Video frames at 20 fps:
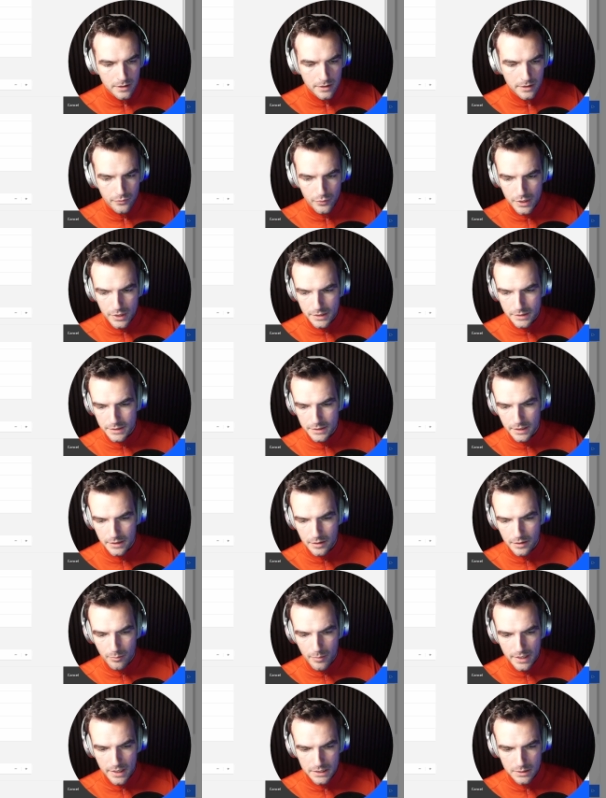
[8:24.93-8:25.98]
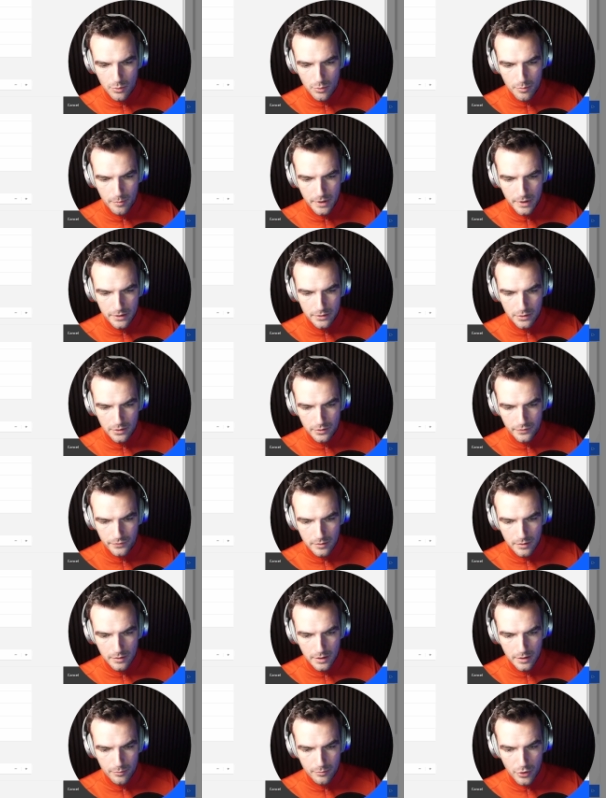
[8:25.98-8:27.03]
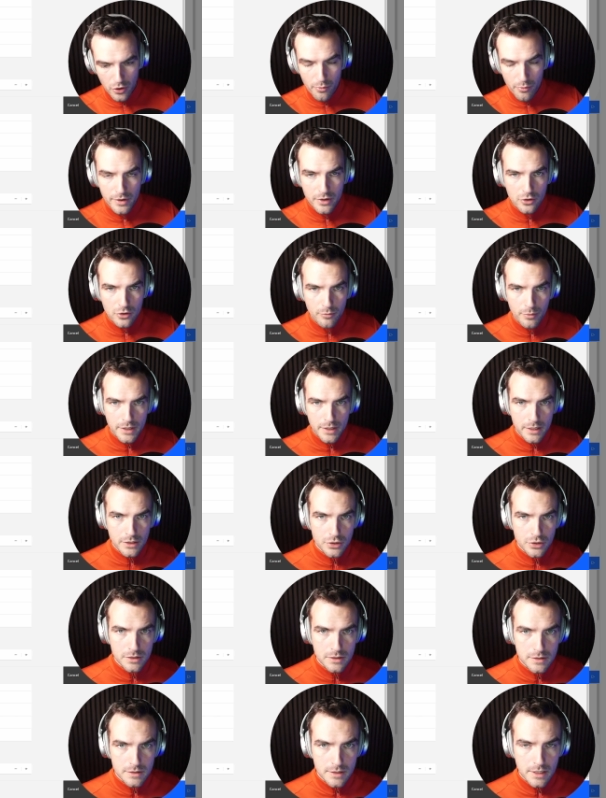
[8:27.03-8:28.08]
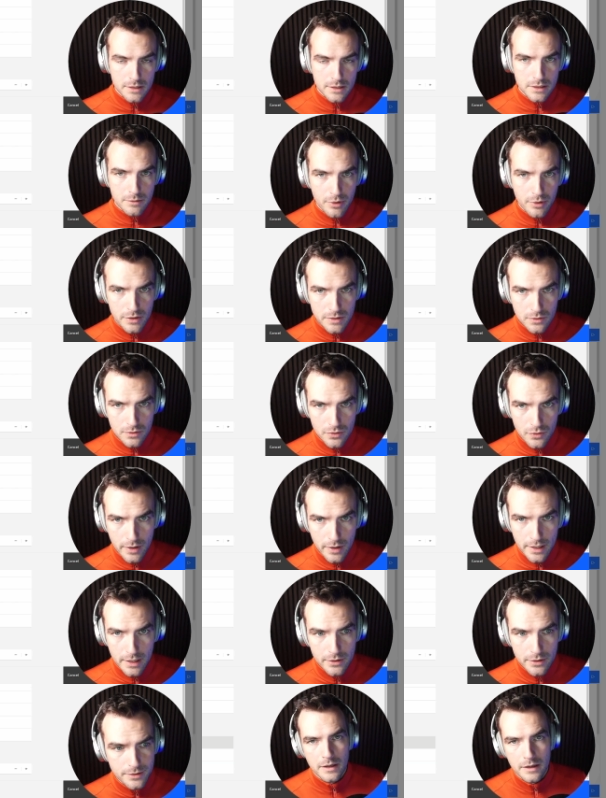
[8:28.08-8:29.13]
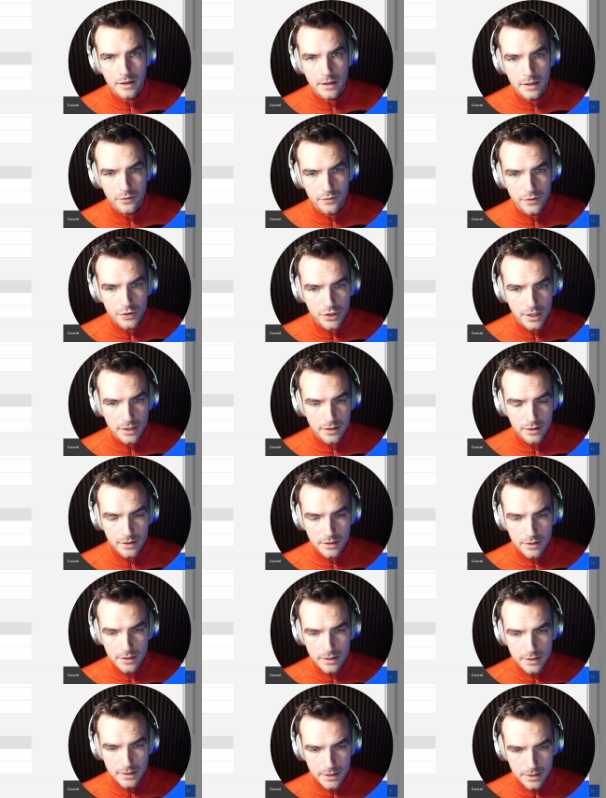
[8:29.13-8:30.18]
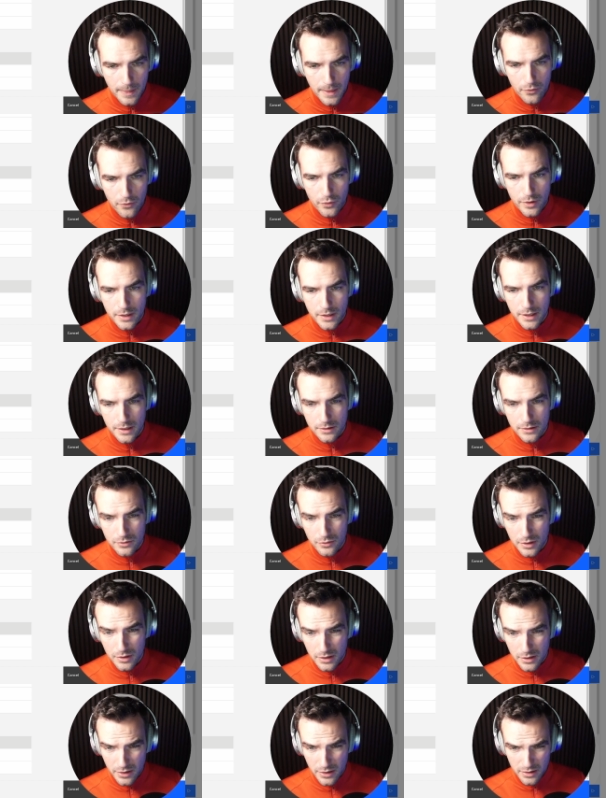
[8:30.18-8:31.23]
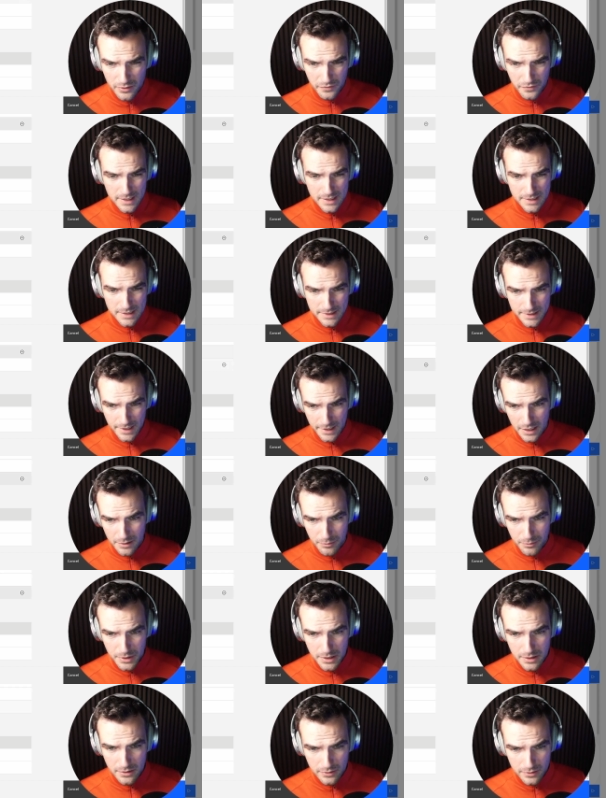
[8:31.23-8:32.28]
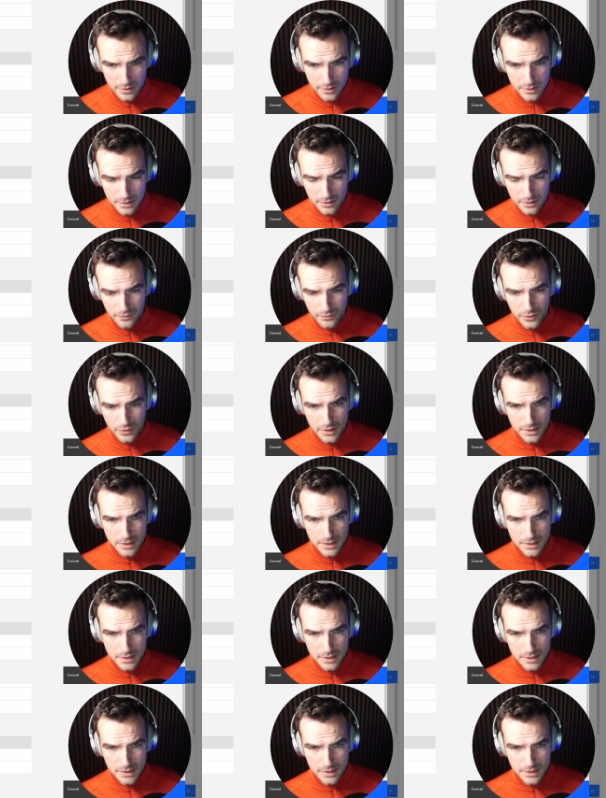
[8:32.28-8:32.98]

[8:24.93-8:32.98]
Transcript: Then we can set the maximum amount of uh, parameter combinations that it's supposed to try out. And if we check the indexing, we can do a lot of setup here on the different